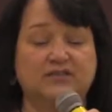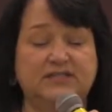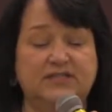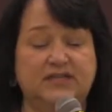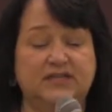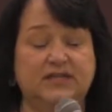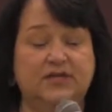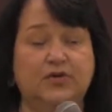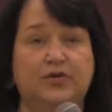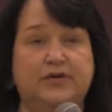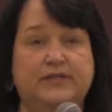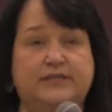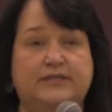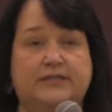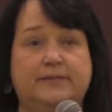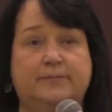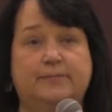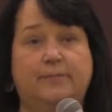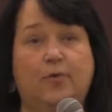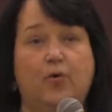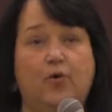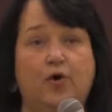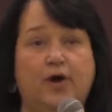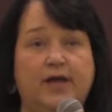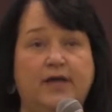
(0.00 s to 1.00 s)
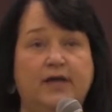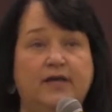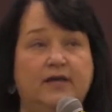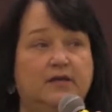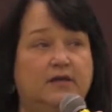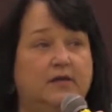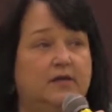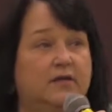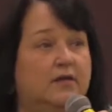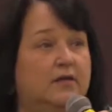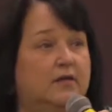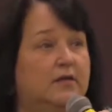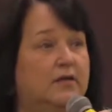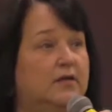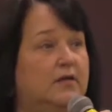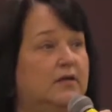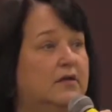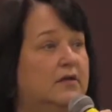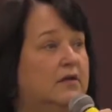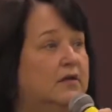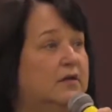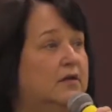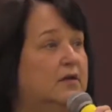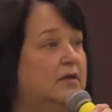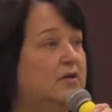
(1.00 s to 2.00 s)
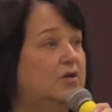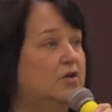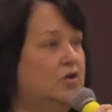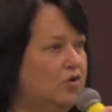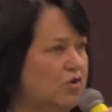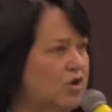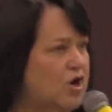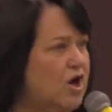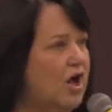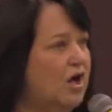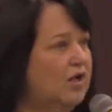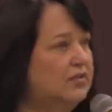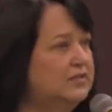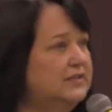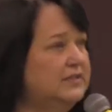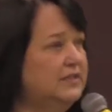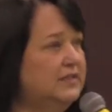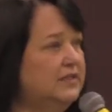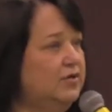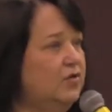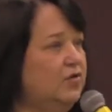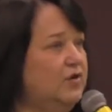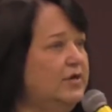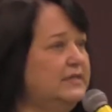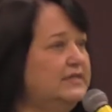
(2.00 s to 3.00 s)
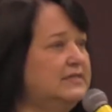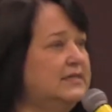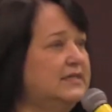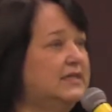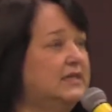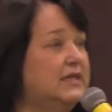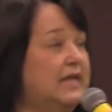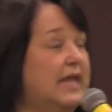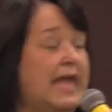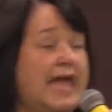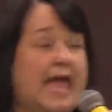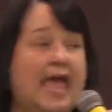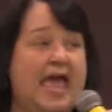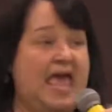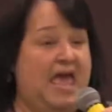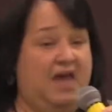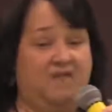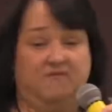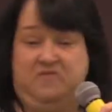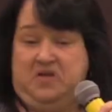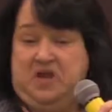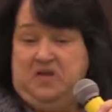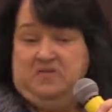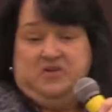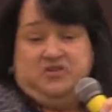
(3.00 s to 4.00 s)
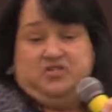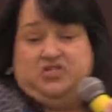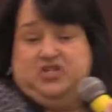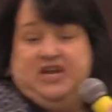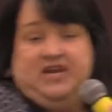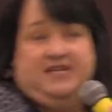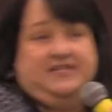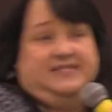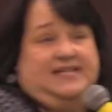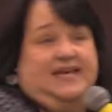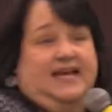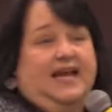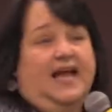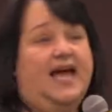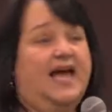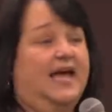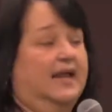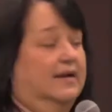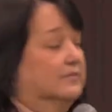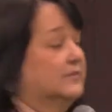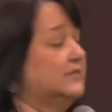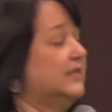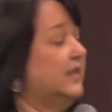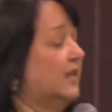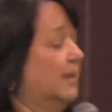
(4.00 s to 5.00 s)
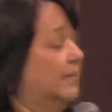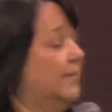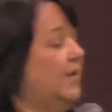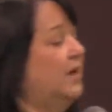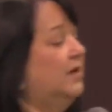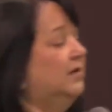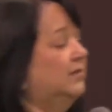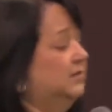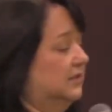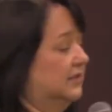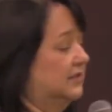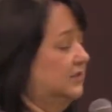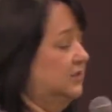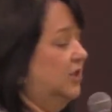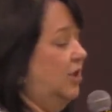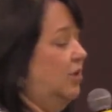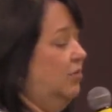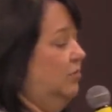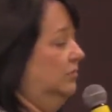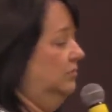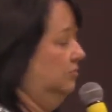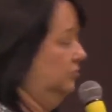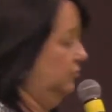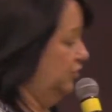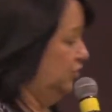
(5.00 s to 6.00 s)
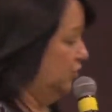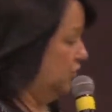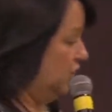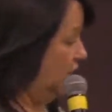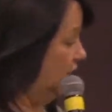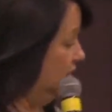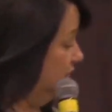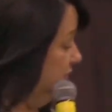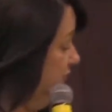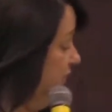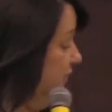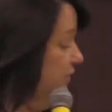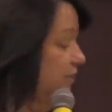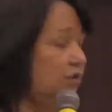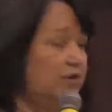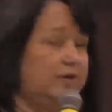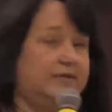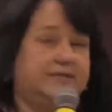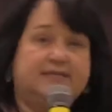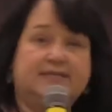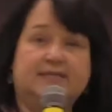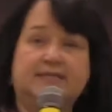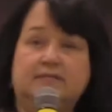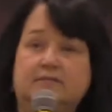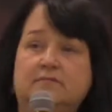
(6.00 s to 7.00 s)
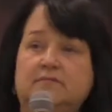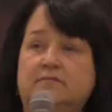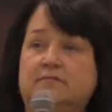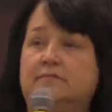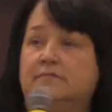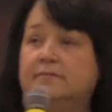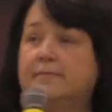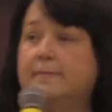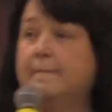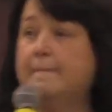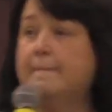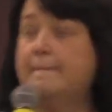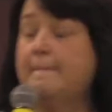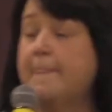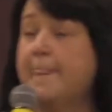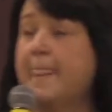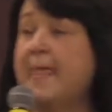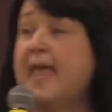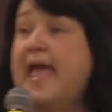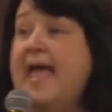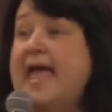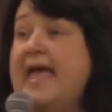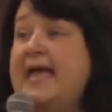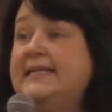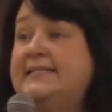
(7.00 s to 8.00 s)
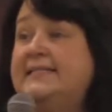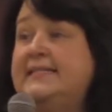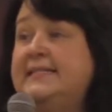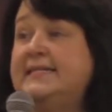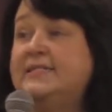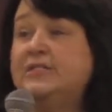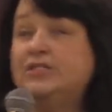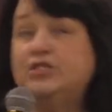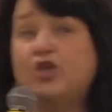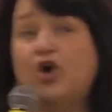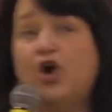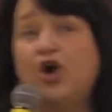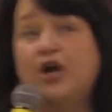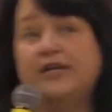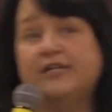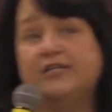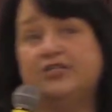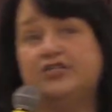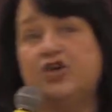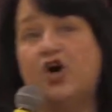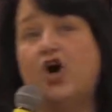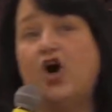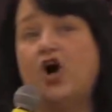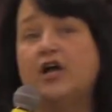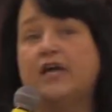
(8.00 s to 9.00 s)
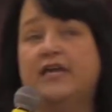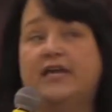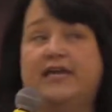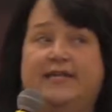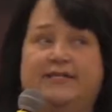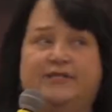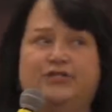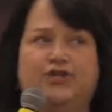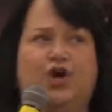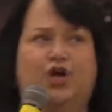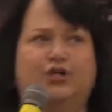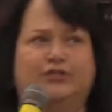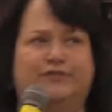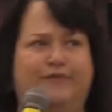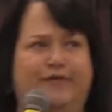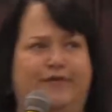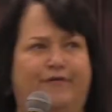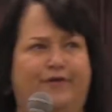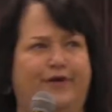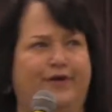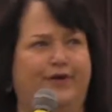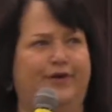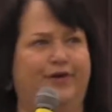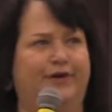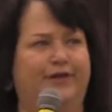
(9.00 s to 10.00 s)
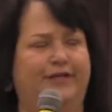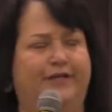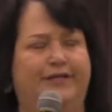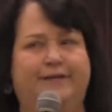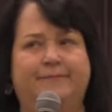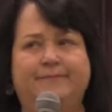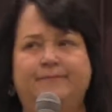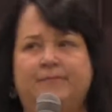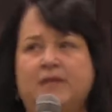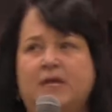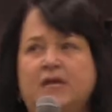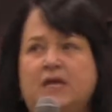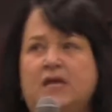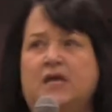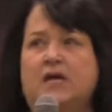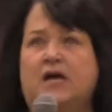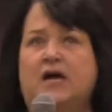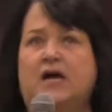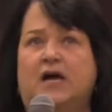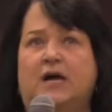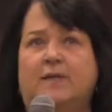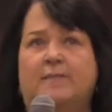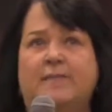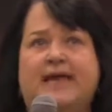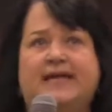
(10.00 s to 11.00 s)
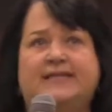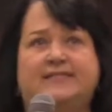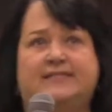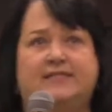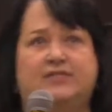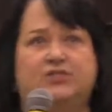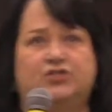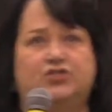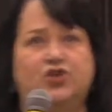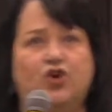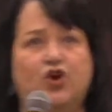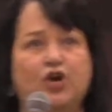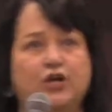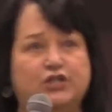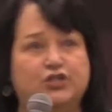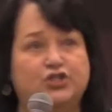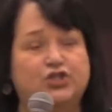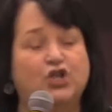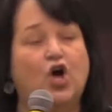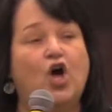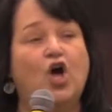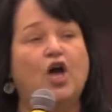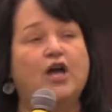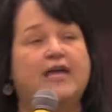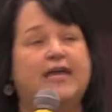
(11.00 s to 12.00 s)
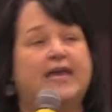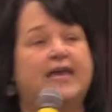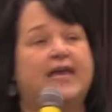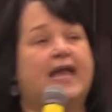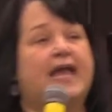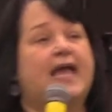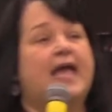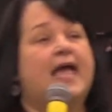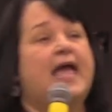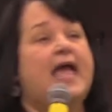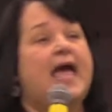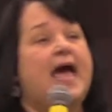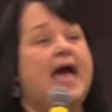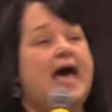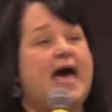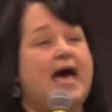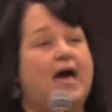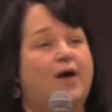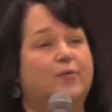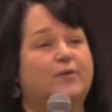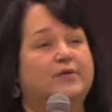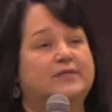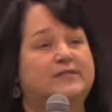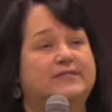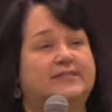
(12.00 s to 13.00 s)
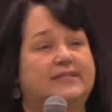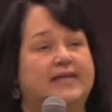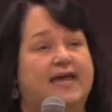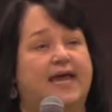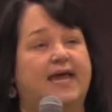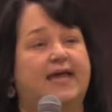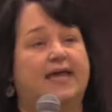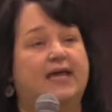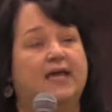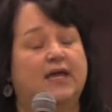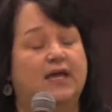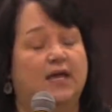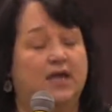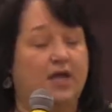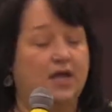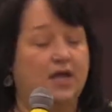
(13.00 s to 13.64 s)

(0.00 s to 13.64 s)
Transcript: and anointed, boy. You're called and anointed. Every chance I got, I'm like, come on, let's go. You're called and anointed. As he started talking, he talked very early. As he started talking, I would say,